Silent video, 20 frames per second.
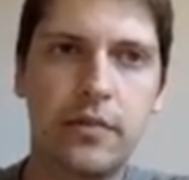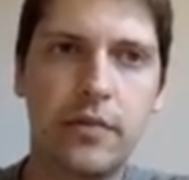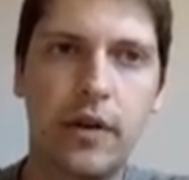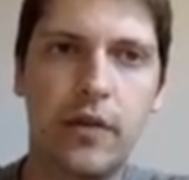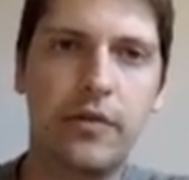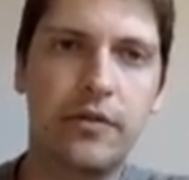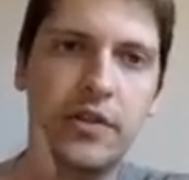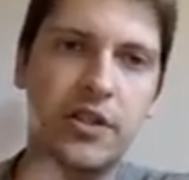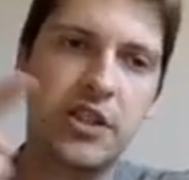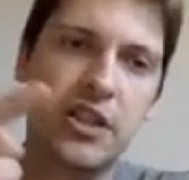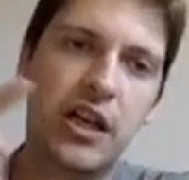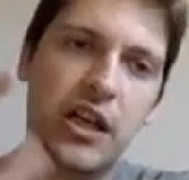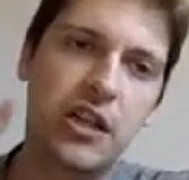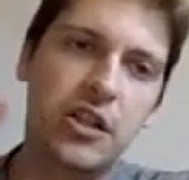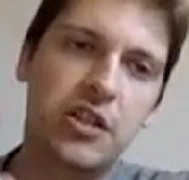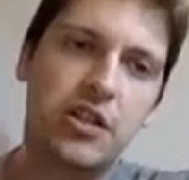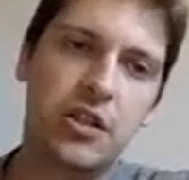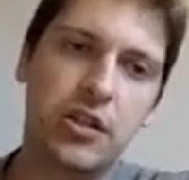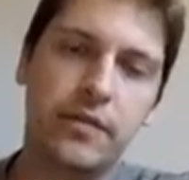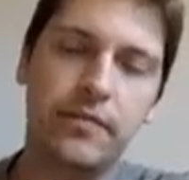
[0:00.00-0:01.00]
of
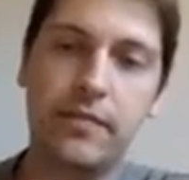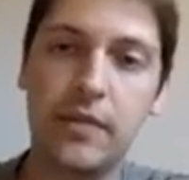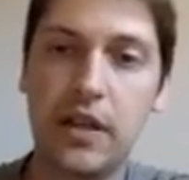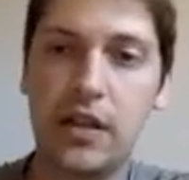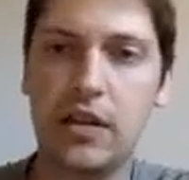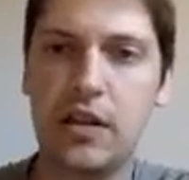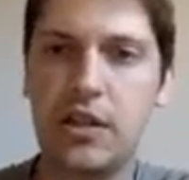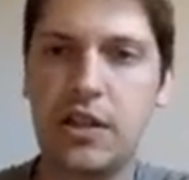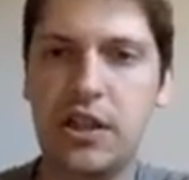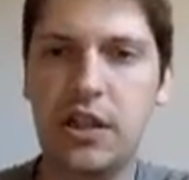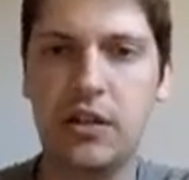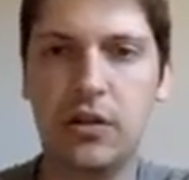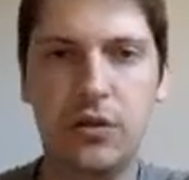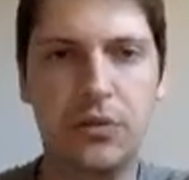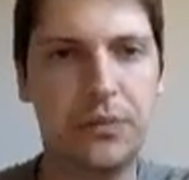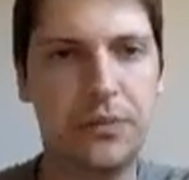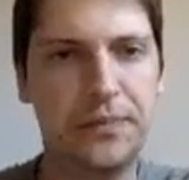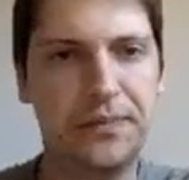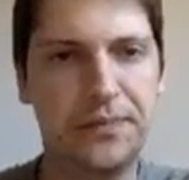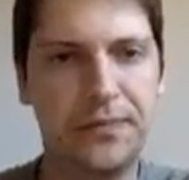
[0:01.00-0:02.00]
change in the
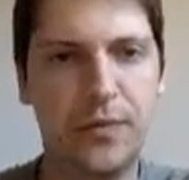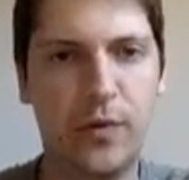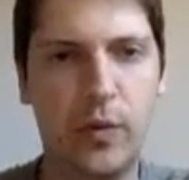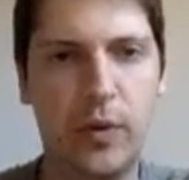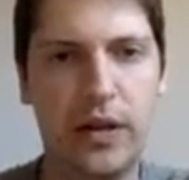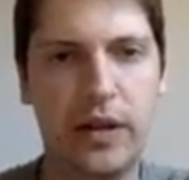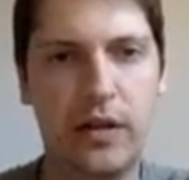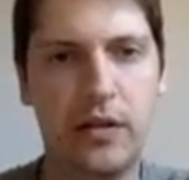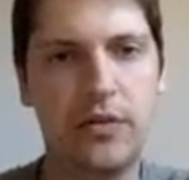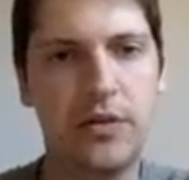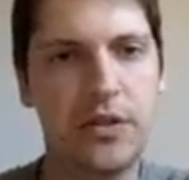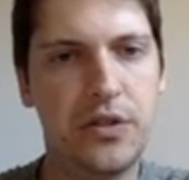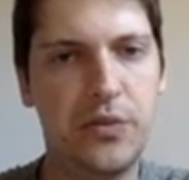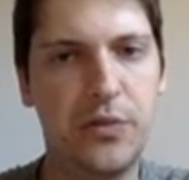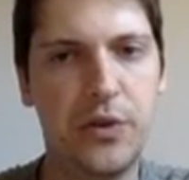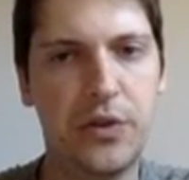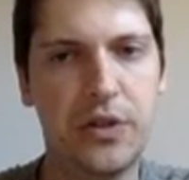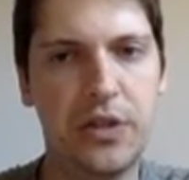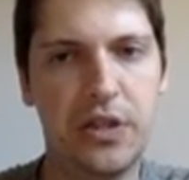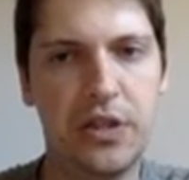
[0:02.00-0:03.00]
genome when there's a
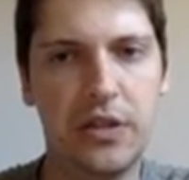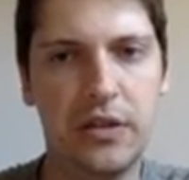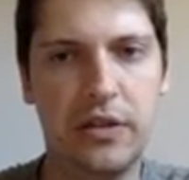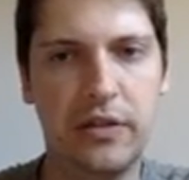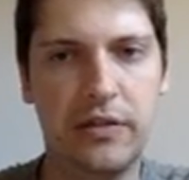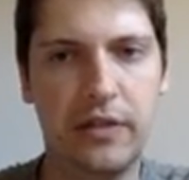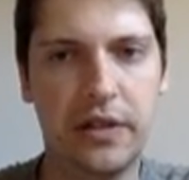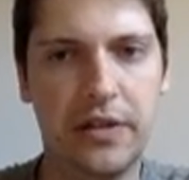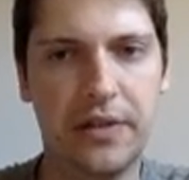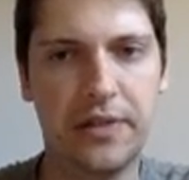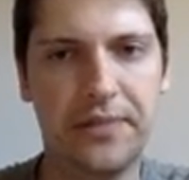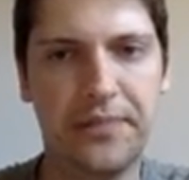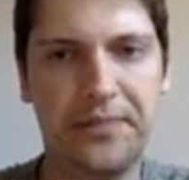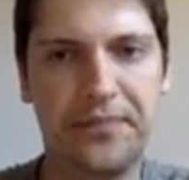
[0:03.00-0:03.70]
mutation event.